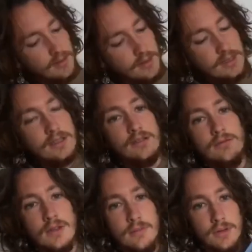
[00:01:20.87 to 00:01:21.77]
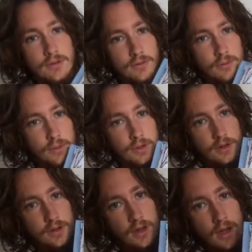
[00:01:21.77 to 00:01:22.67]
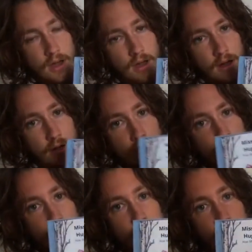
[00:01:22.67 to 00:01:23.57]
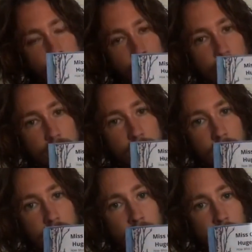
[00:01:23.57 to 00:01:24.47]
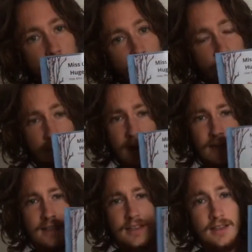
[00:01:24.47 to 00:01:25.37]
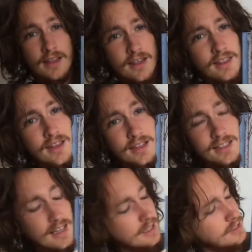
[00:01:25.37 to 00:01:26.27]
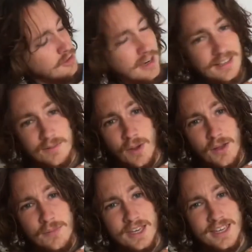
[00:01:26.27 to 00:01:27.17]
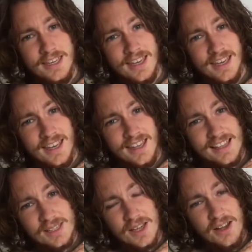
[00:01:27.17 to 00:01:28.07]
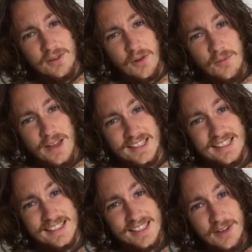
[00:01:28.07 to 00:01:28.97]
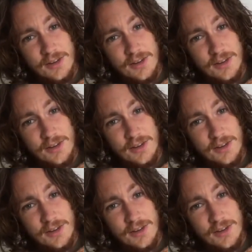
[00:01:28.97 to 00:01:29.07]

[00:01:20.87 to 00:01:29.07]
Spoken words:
This is a really beautiful book, mostly for the fact that it's illustrated by me. That's kind of what makes it so